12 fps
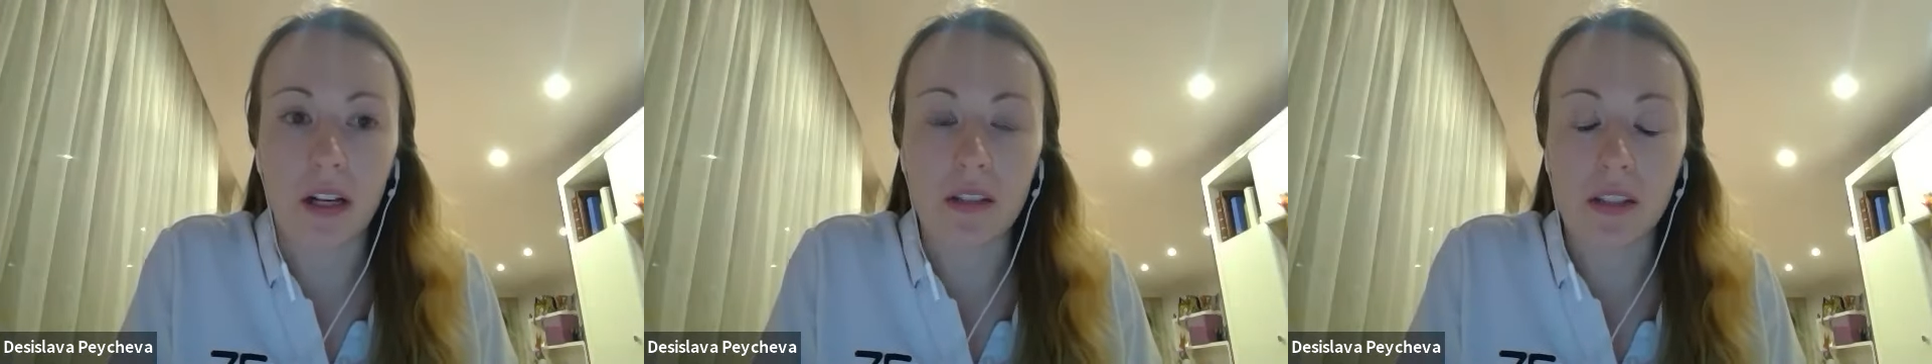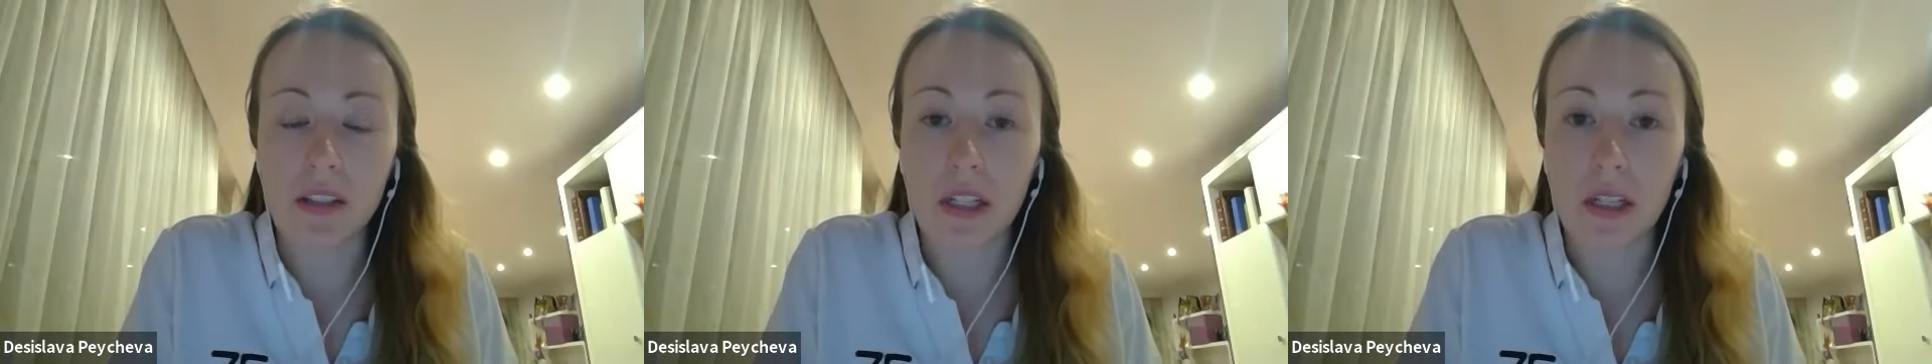
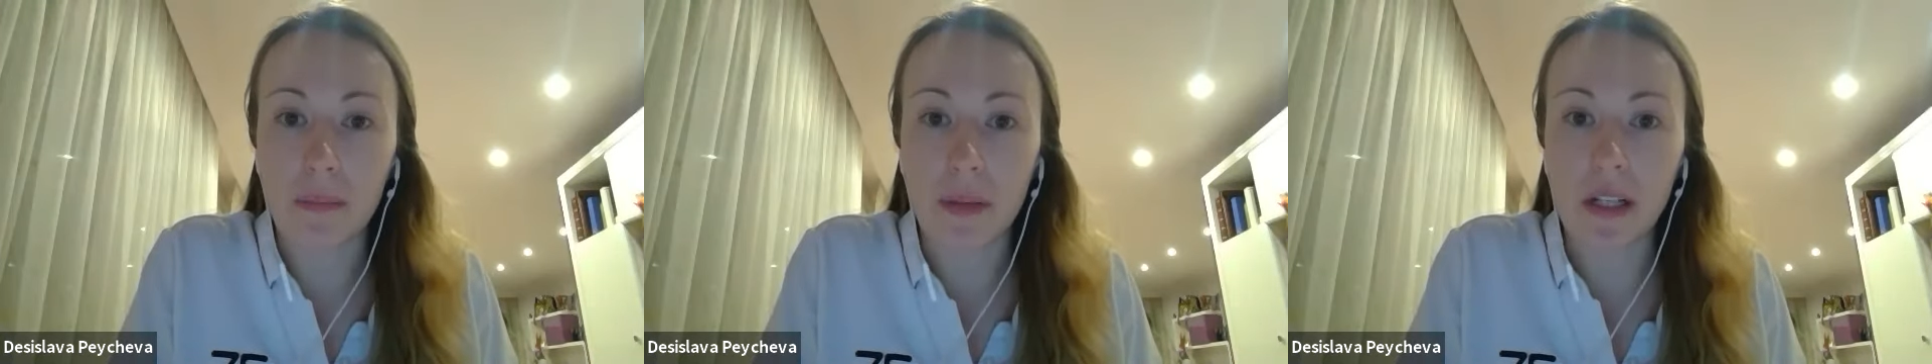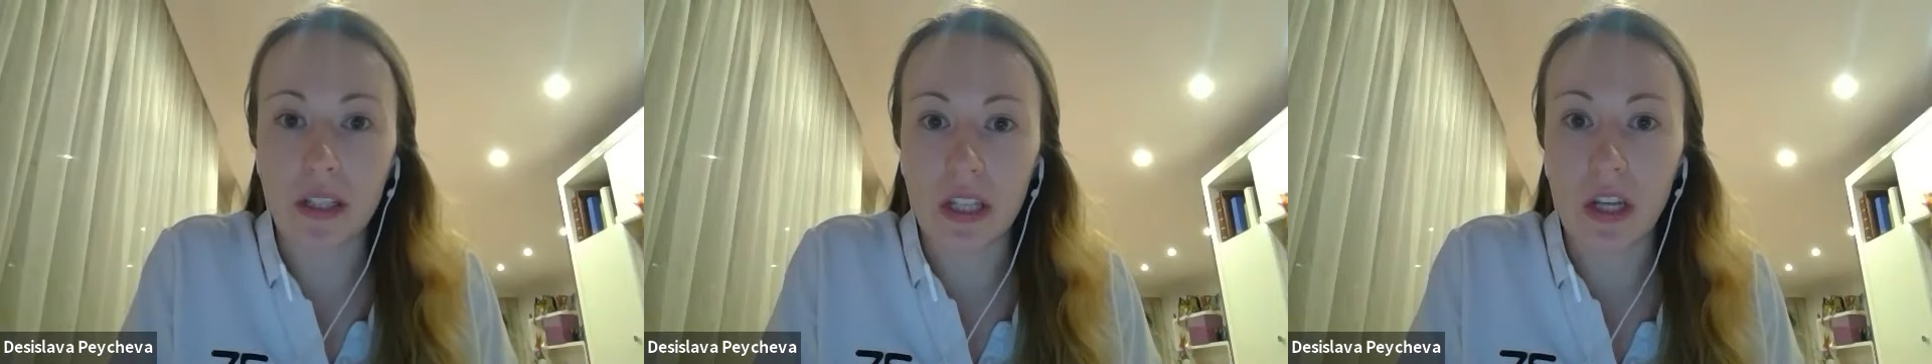
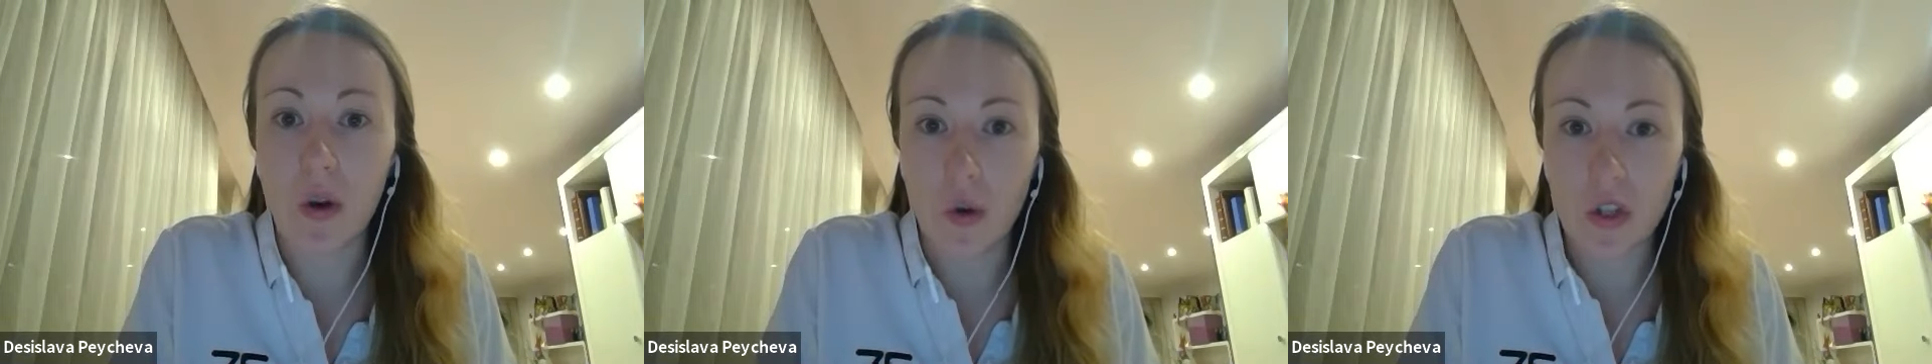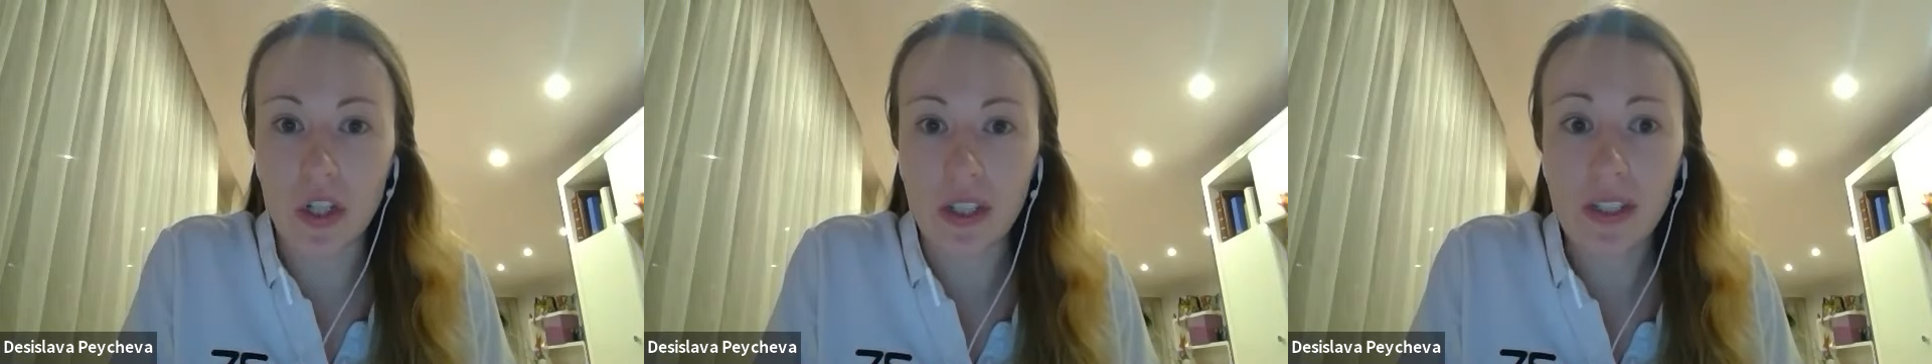sustainability
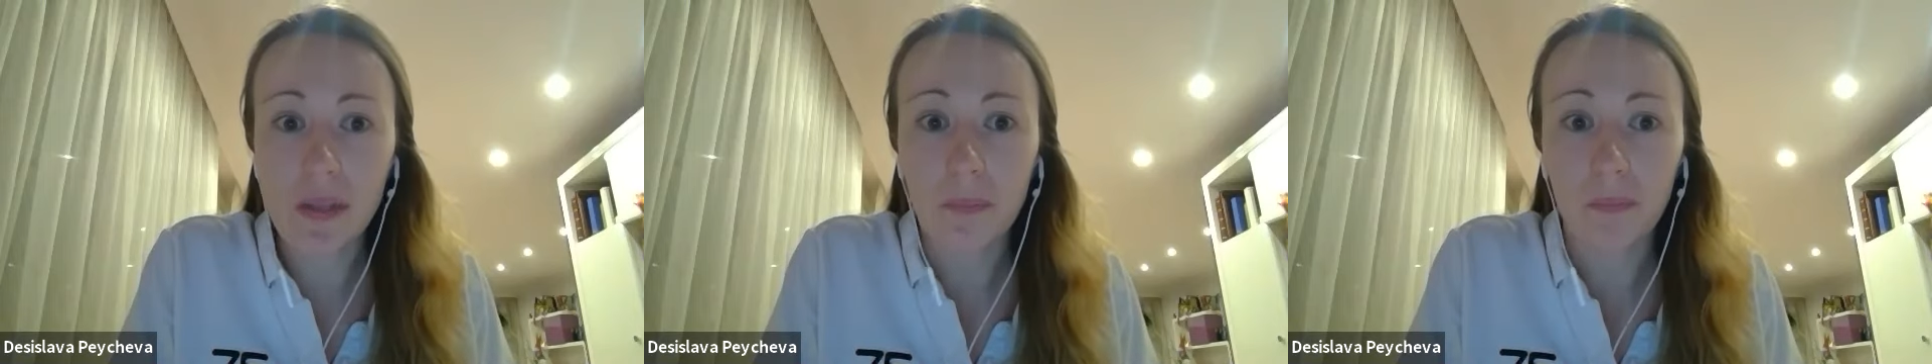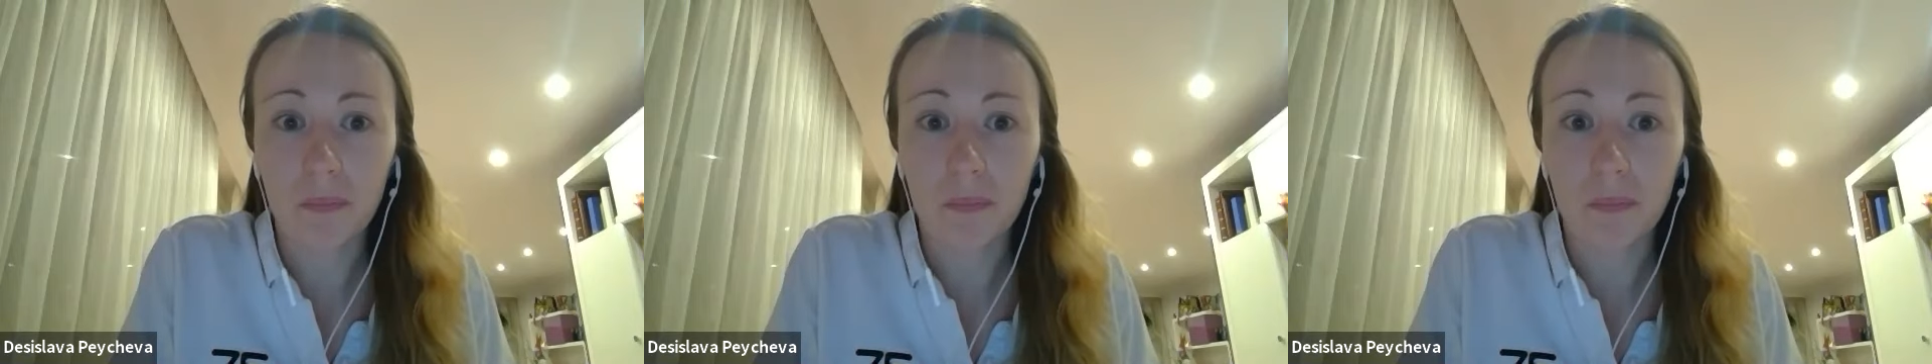conscious.